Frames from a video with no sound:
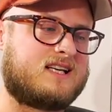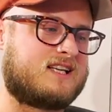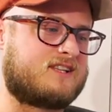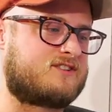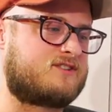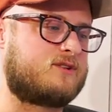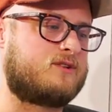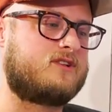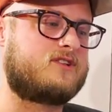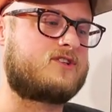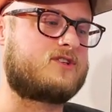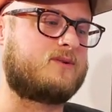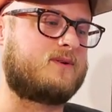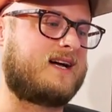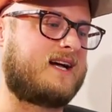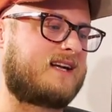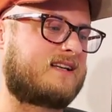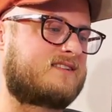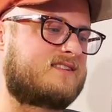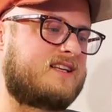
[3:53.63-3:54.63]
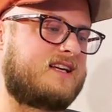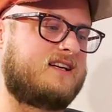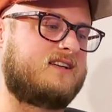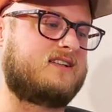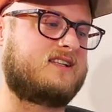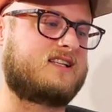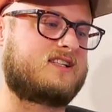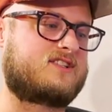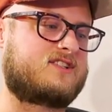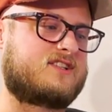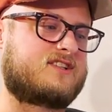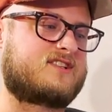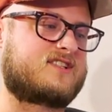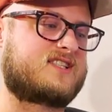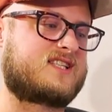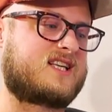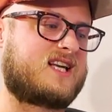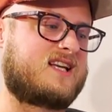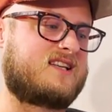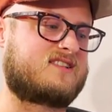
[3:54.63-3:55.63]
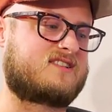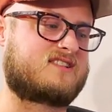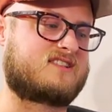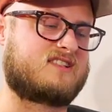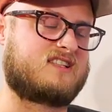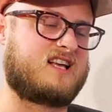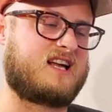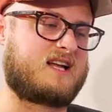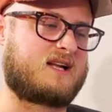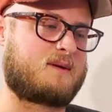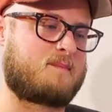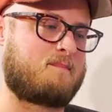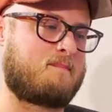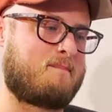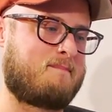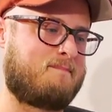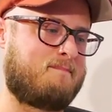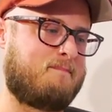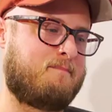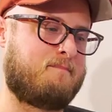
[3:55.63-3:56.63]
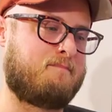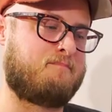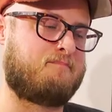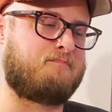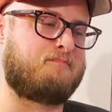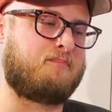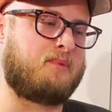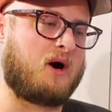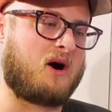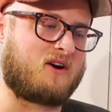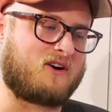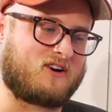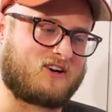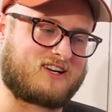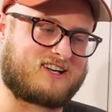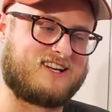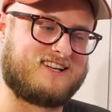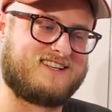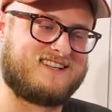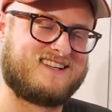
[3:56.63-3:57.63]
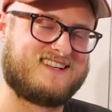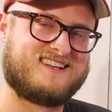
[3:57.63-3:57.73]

as soon as you exhale, it just tastes like bark.